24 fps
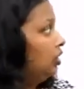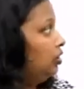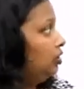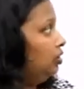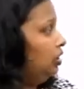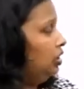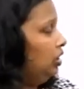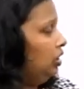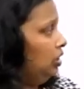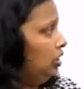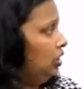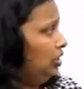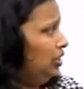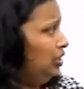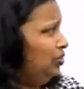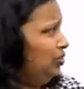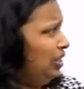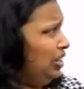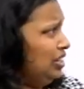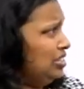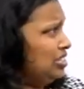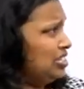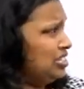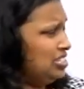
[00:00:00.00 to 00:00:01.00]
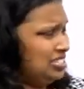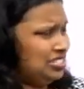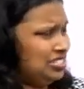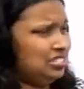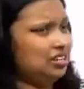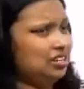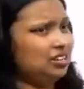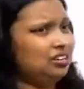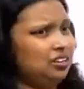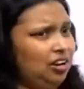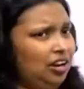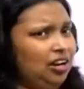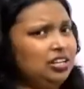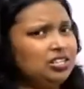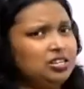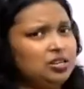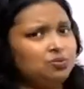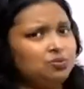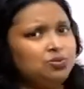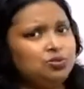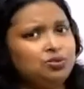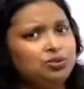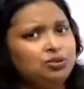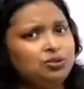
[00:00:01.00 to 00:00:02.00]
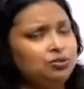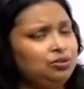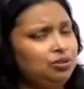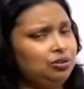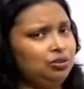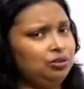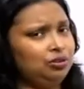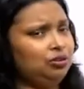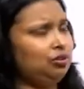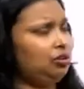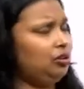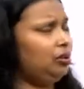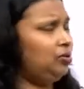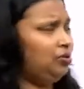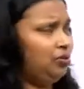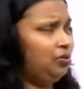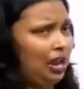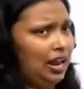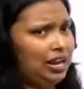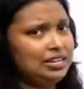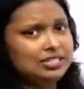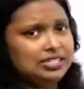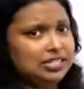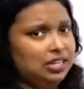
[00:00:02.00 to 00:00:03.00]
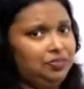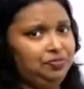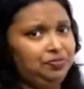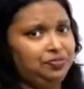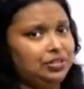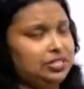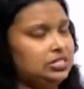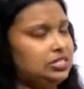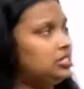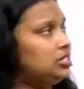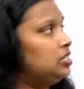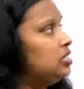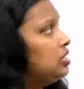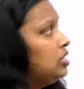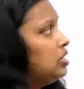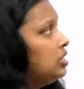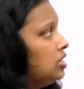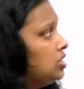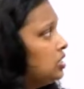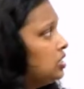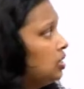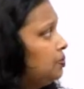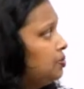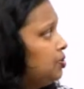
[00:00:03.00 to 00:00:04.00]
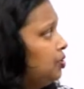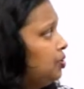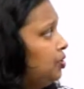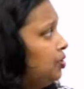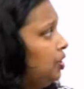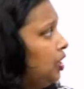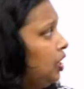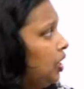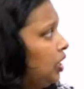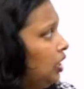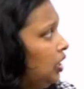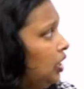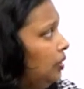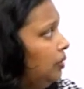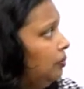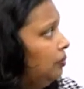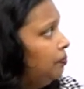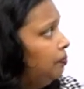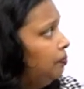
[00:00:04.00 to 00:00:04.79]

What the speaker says: So you can just direct substitute and see first. Substitute directly.